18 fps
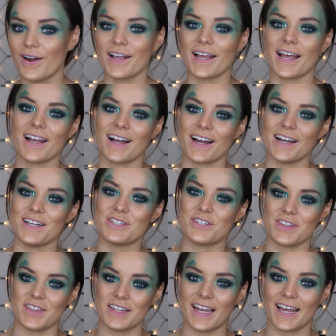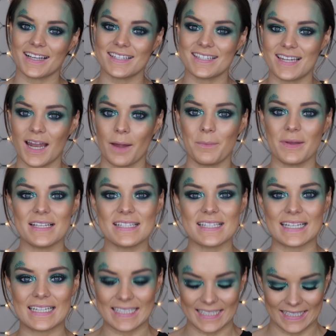Okay guys, so the next step
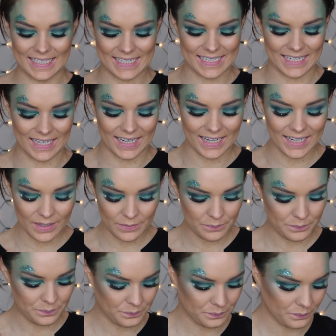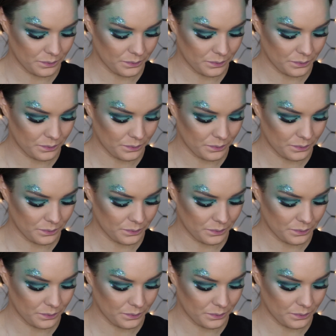is glitter.